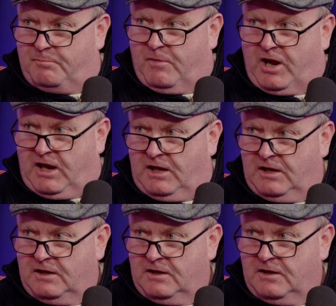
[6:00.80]
money
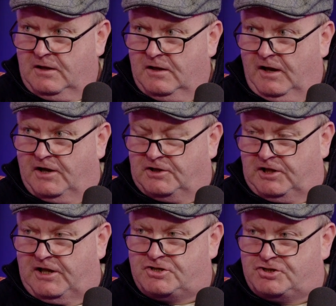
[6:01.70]

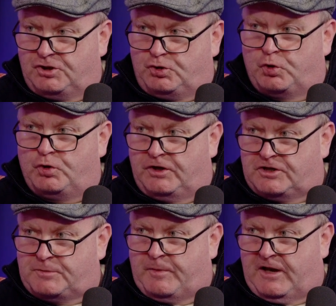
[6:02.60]
unless you don't
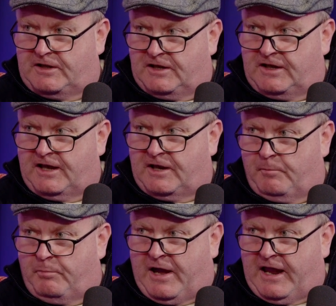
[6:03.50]
expect to get
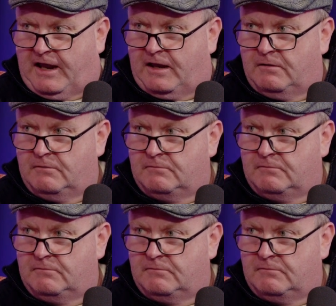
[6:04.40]
it back.